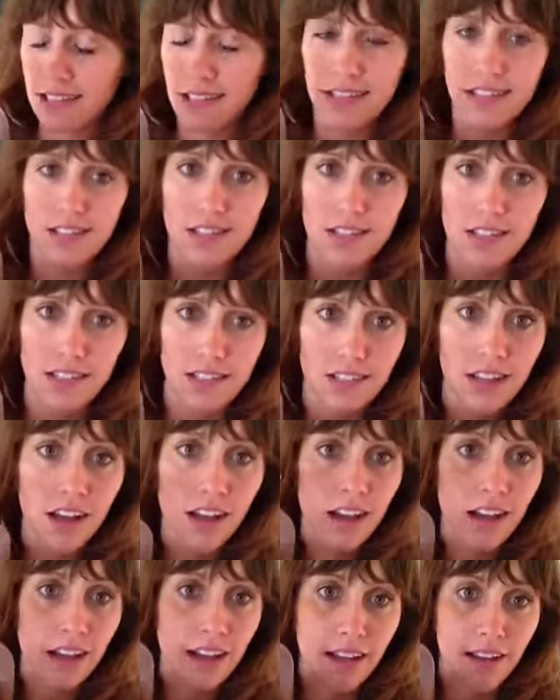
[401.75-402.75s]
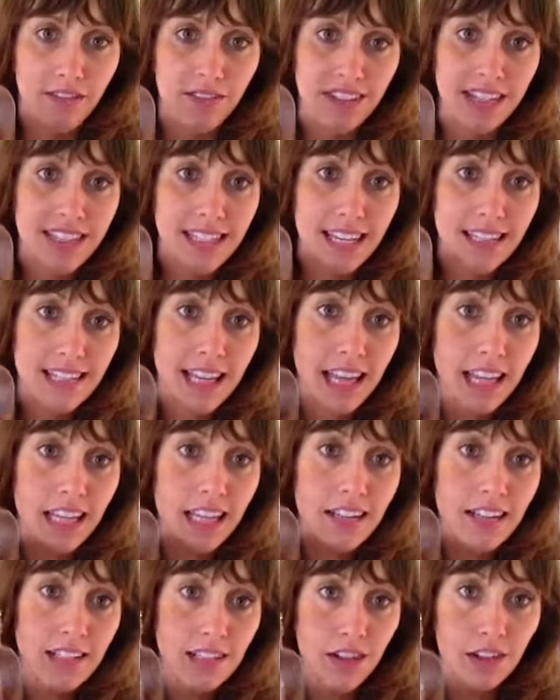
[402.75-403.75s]
This is just, if this has
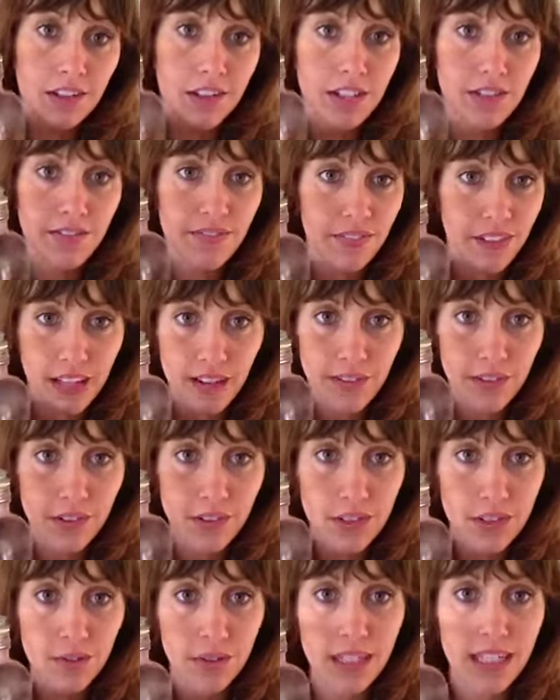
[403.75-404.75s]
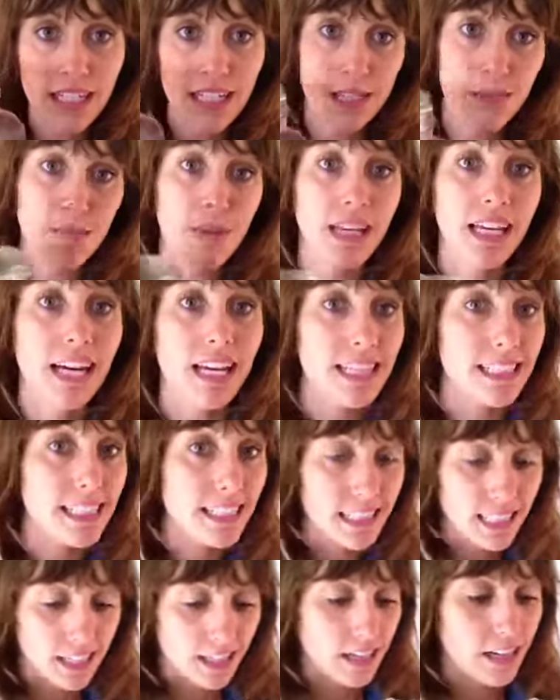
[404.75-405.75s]
any salty flavor to it, it's because
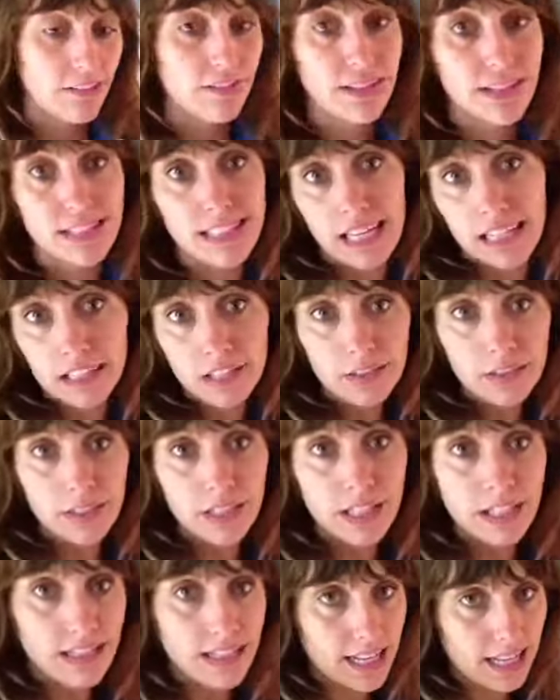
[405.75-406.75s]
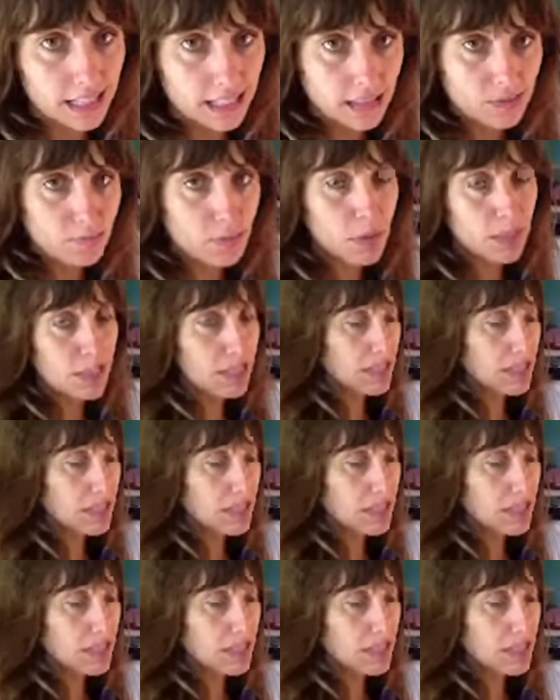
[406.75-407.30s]
of the celery that's put